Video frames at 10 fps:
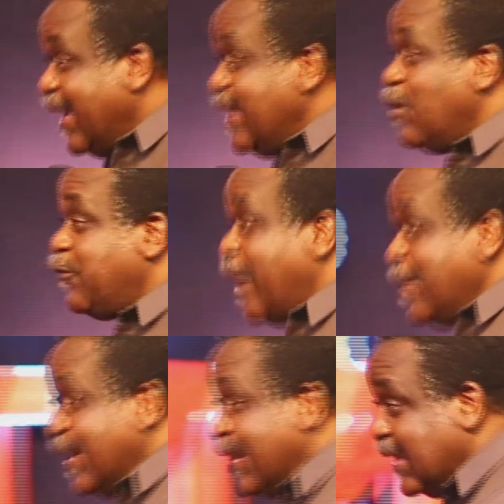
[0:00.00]
in your
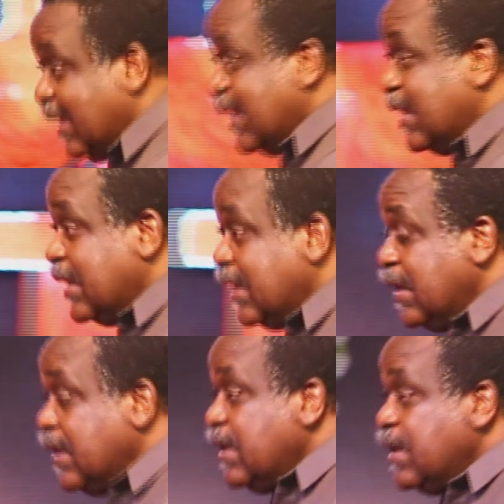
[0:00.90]
family,
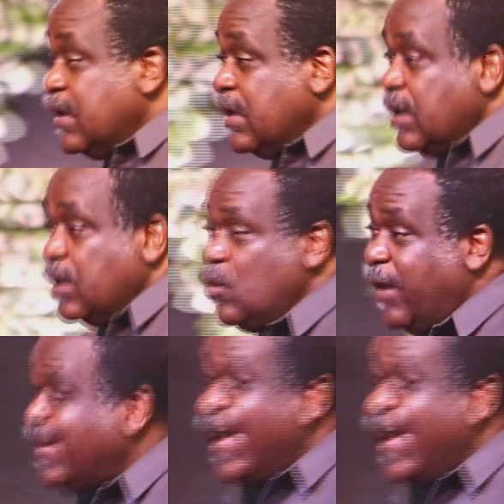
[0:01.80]
you are the